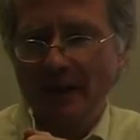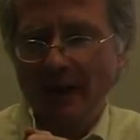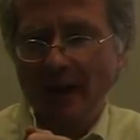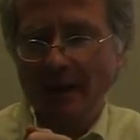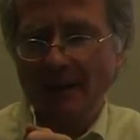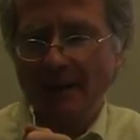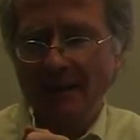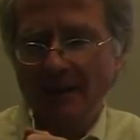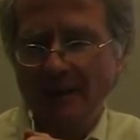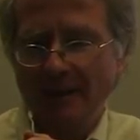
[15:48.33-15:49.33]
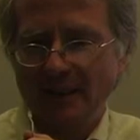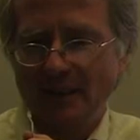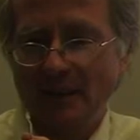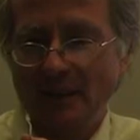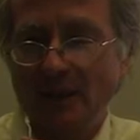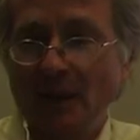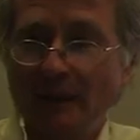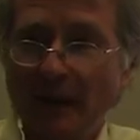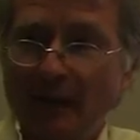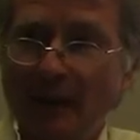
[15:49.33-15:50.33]
And the story of
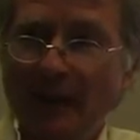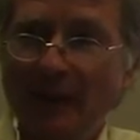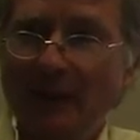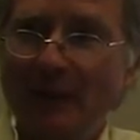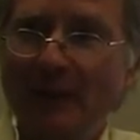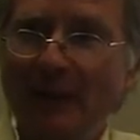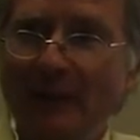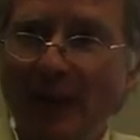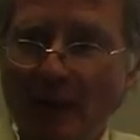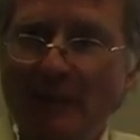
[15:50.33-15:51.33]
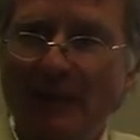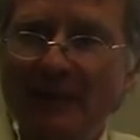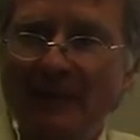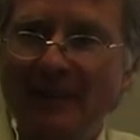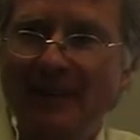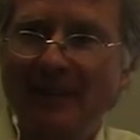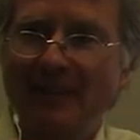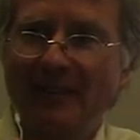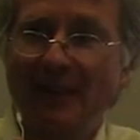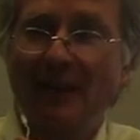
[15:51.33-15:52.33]
Anne Frank would not have happened,
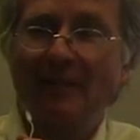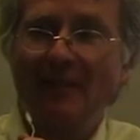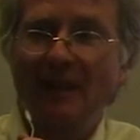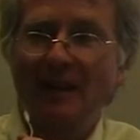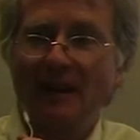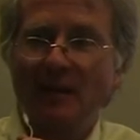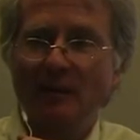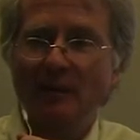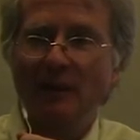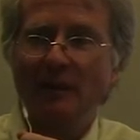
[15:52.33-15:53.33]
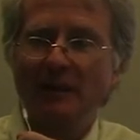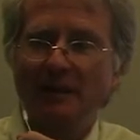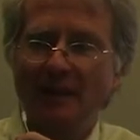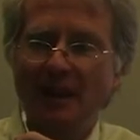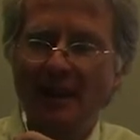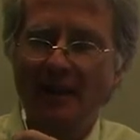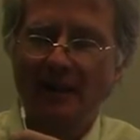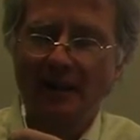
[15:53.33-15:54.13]
if the U.S. had